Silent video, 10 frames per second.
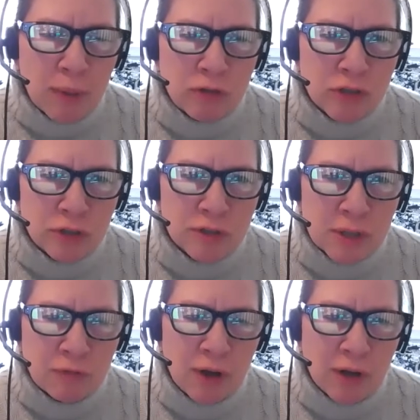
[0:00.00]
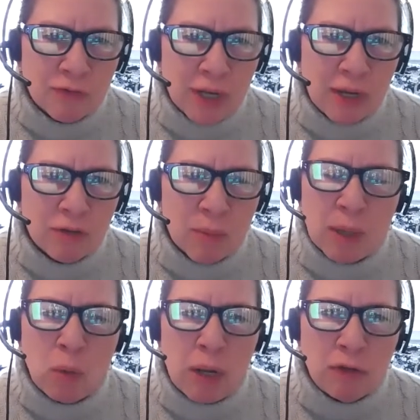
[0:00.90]
measures that FATF takes? I
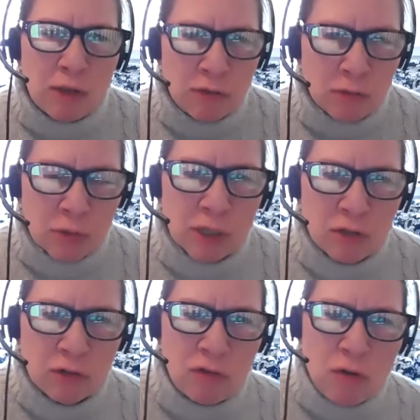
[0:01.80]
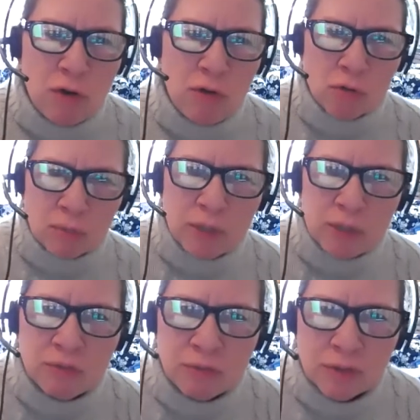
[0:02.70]
mean, is, is it really just normative?